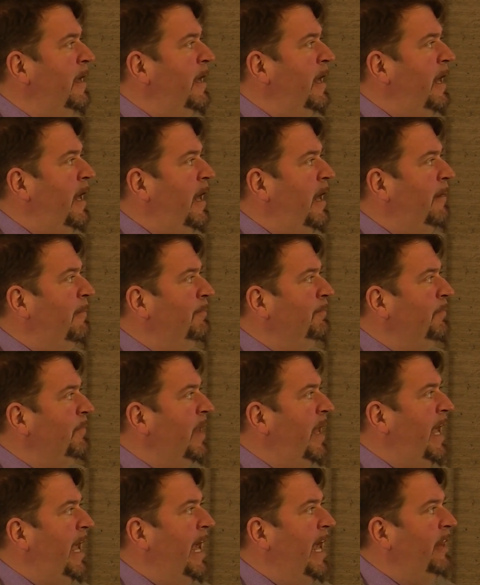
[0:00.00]

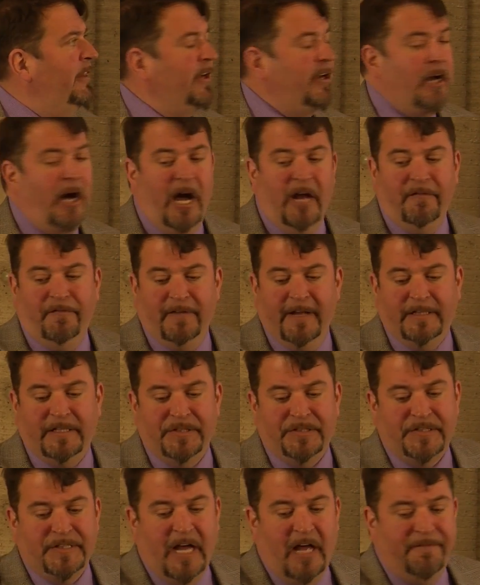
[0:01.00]
And the conflict
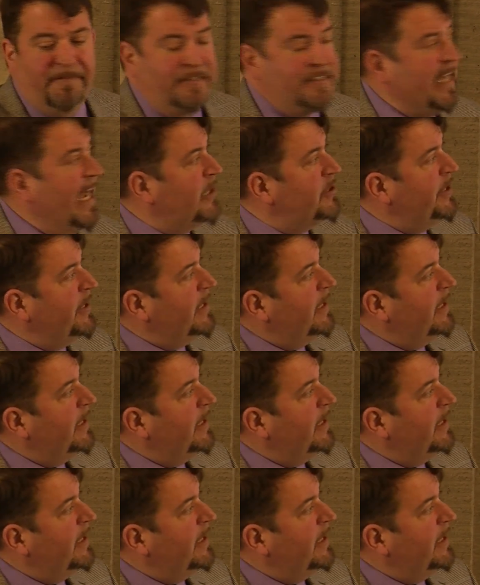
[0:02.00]
itself is actually